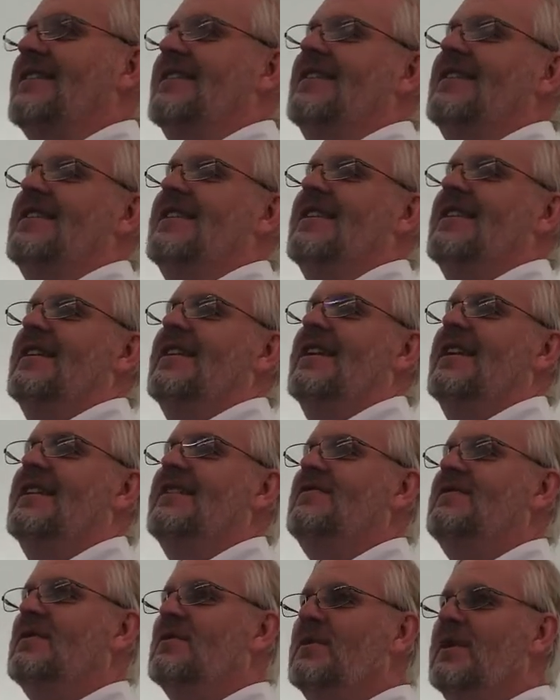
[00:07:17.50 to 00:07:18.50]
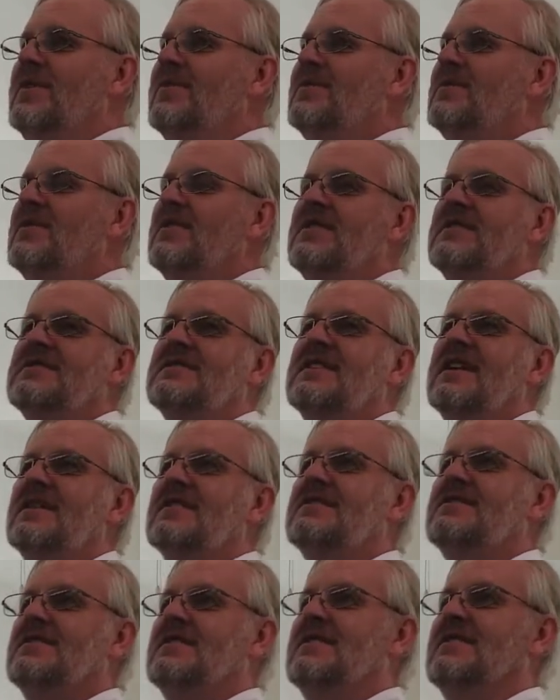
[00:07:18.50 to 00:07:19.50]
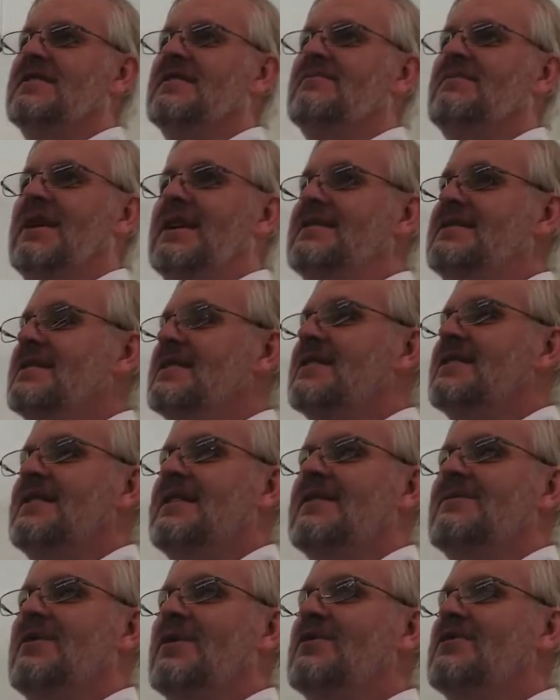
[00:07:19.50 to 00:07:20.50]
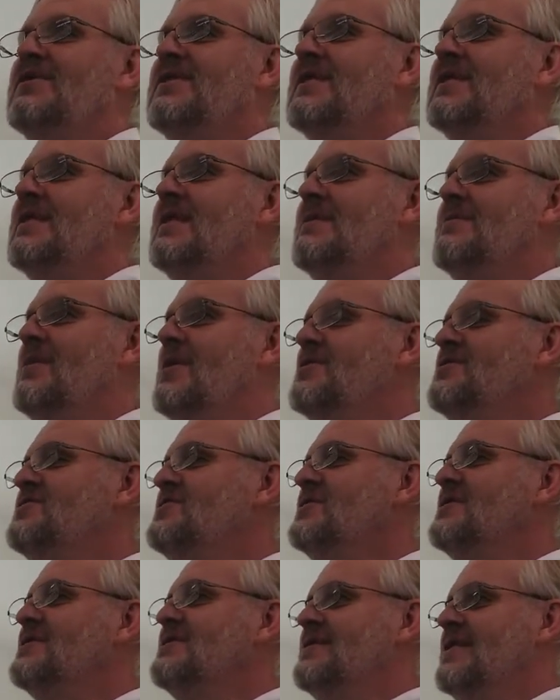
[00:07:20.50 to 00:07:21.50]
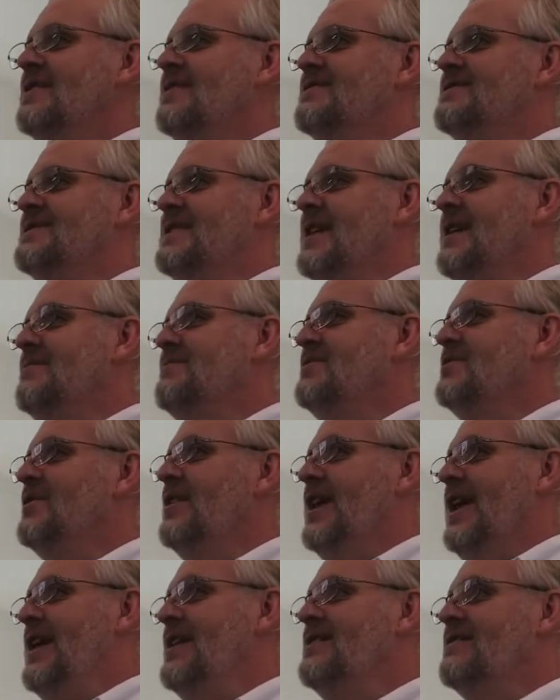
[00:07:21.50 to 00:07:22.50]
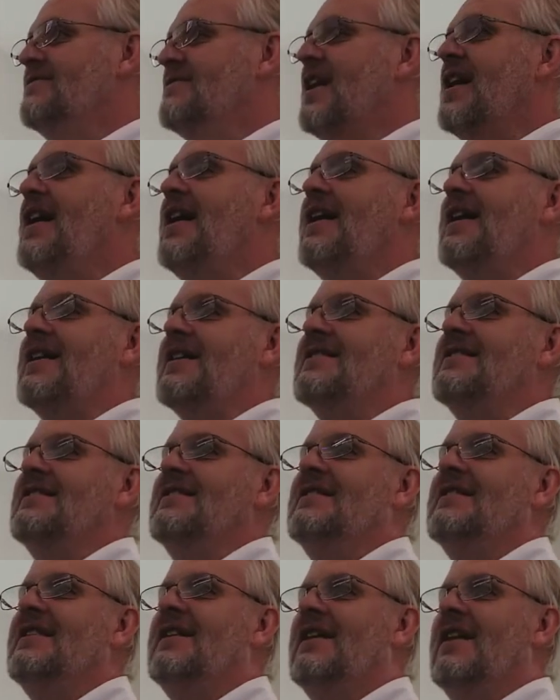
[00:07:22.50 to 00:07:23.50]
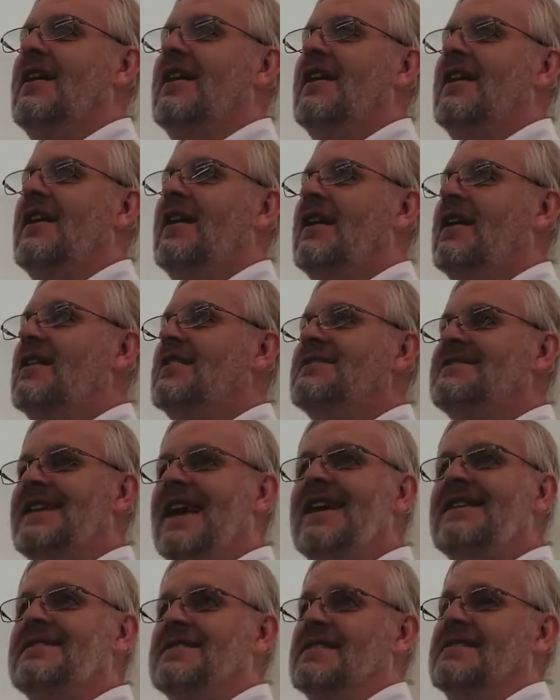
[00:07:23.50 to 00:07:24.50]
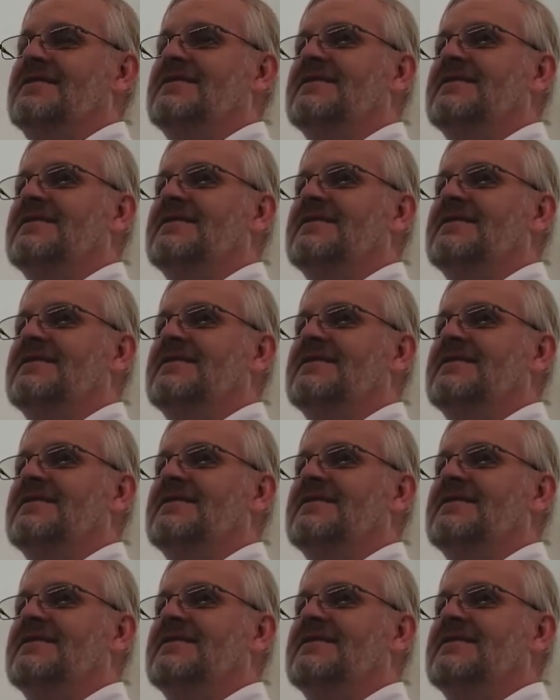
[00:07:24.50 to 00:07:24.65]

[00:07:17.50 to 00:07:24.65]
And if you read through this section, basically both the emotions of Samuel and of God are sadness.